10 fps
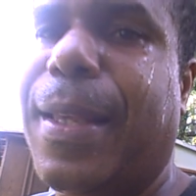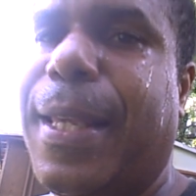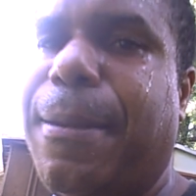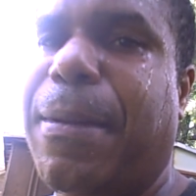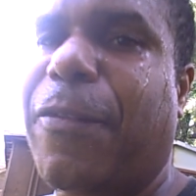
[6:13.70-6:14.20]

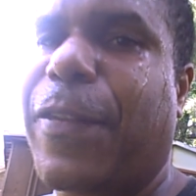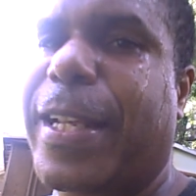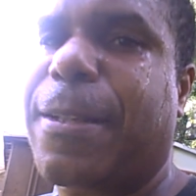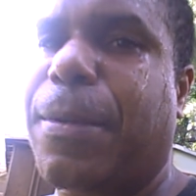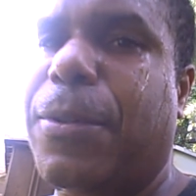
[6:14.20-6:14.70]
hit my
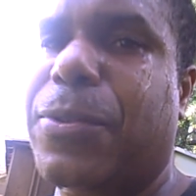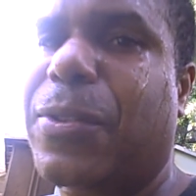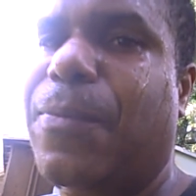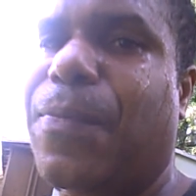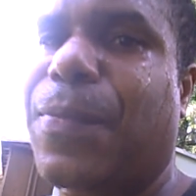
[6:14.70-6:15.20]

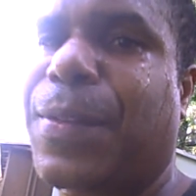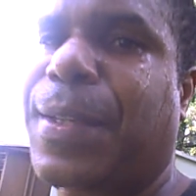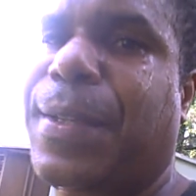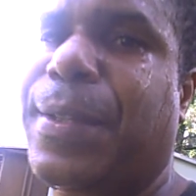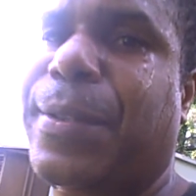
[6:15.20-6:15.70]
vegetables,
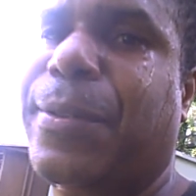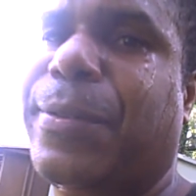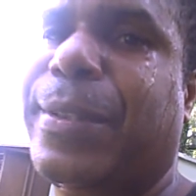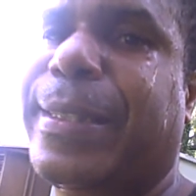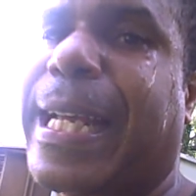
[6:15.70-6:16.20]
then it's
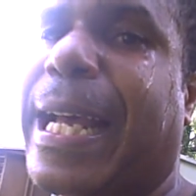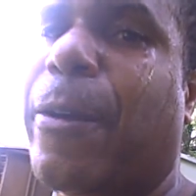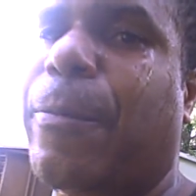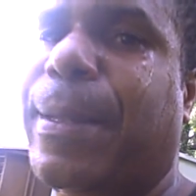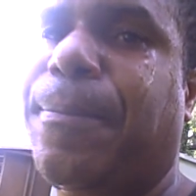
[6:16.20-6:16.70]
going to die
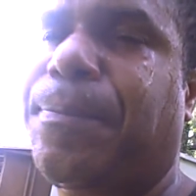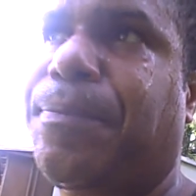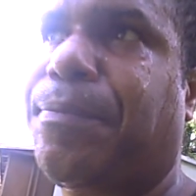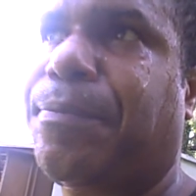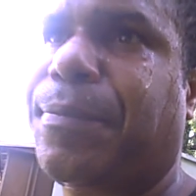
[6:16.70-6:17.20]
on me.
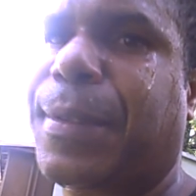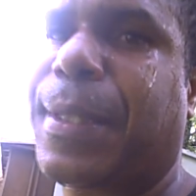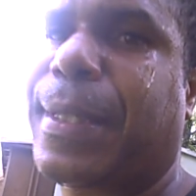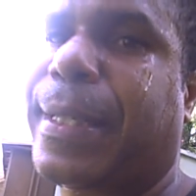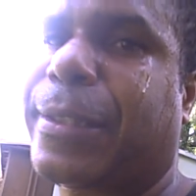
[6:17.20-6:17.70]

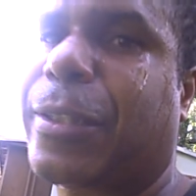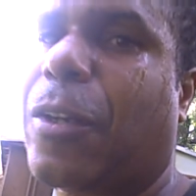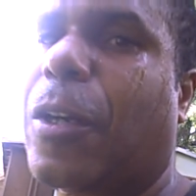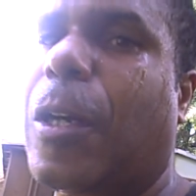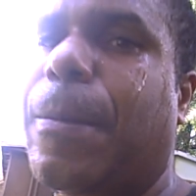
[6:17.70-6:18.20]
Then I'd
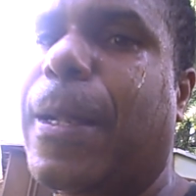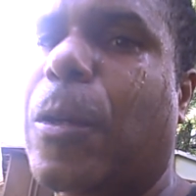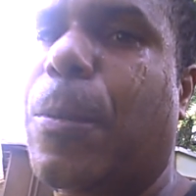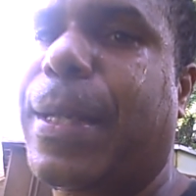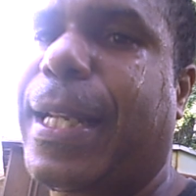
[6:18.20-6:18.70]
start
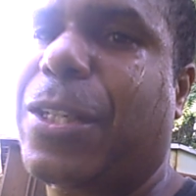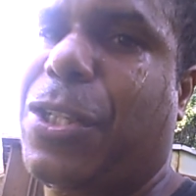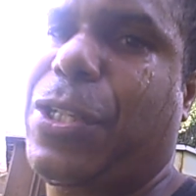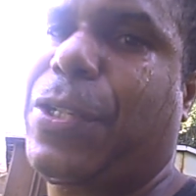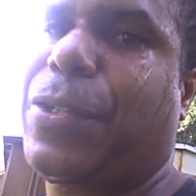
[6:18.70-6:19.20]
back over
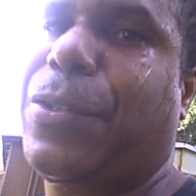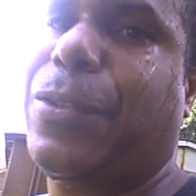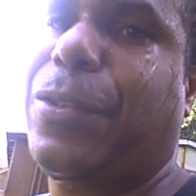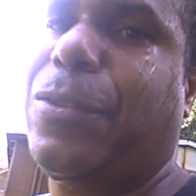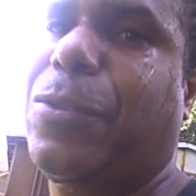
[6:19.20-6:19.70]
next
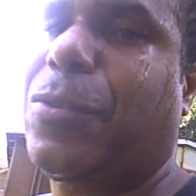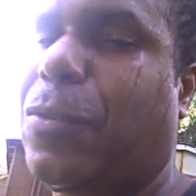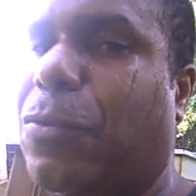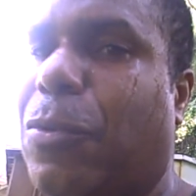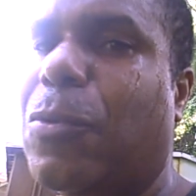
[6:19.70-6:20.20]
year to
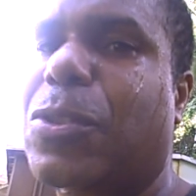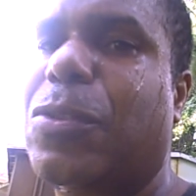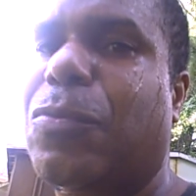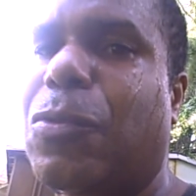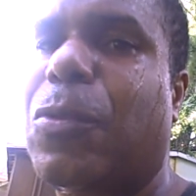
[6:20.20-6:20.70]
grow
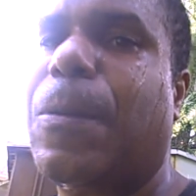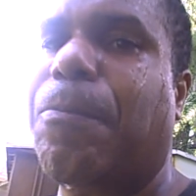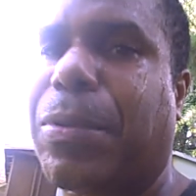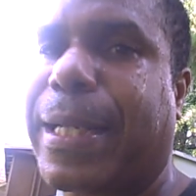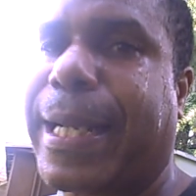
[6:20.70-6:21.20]
some more
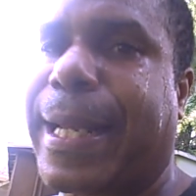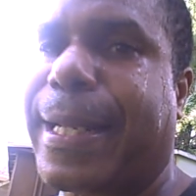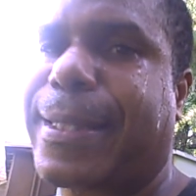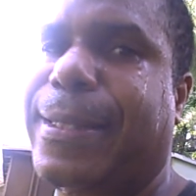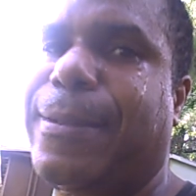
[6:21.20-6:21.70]

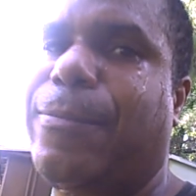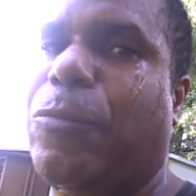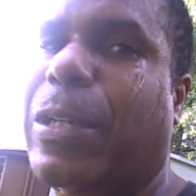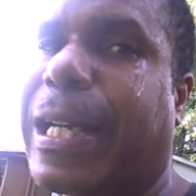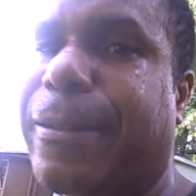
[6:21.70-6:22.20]
plants
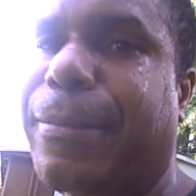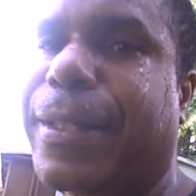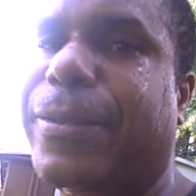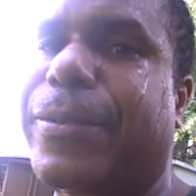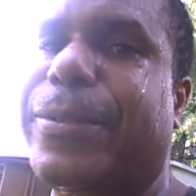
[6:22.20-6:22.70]
and
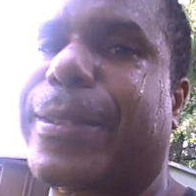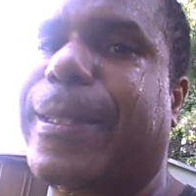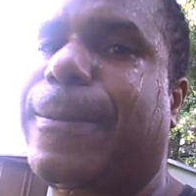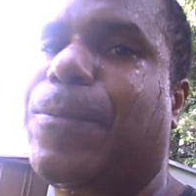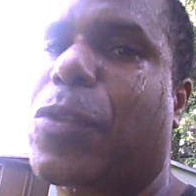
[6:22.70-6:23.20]
watermelons
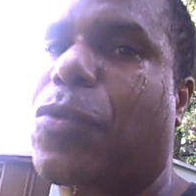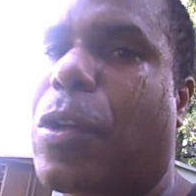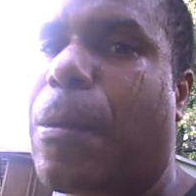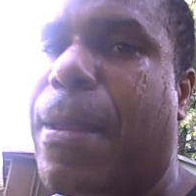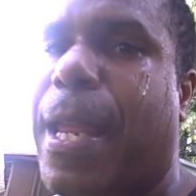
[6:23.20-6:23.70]
and
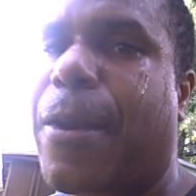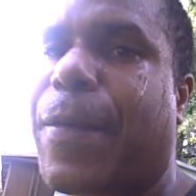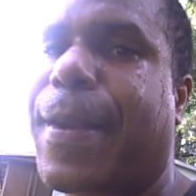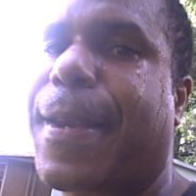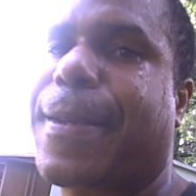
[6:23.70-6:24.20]

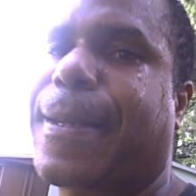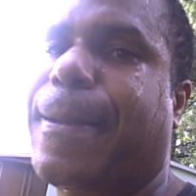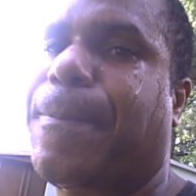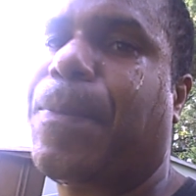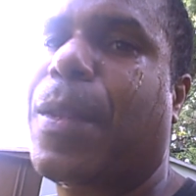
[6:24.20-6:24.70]
strawberries
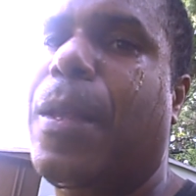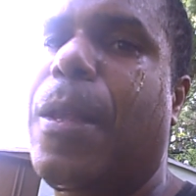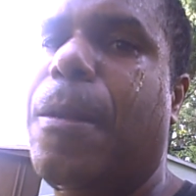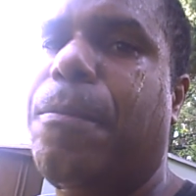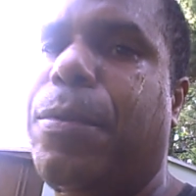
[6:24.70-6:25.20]
and
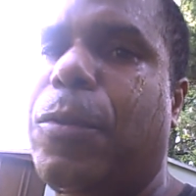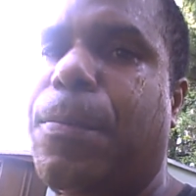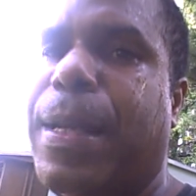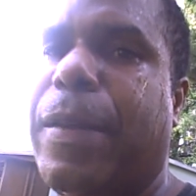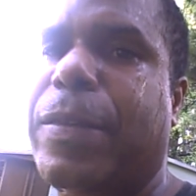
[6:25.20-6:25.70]

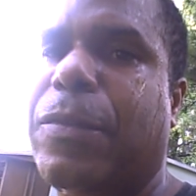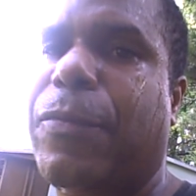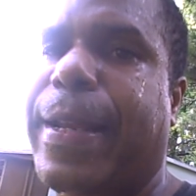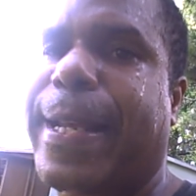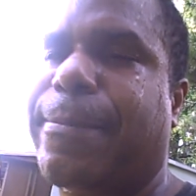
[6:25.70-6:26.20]
blueberries
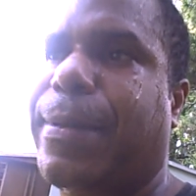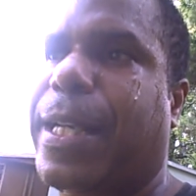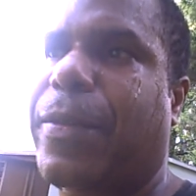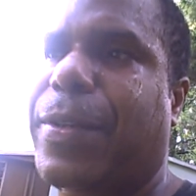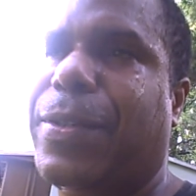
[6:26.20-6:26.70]
and
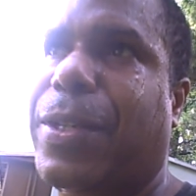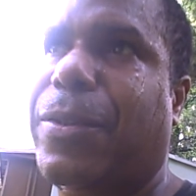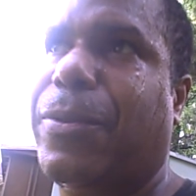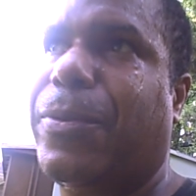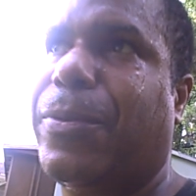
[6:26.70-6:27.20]
raspberries, you
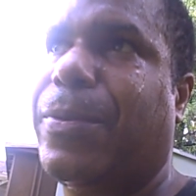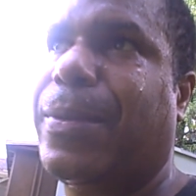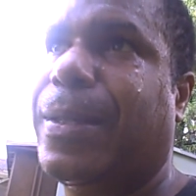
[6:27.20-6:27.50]
know.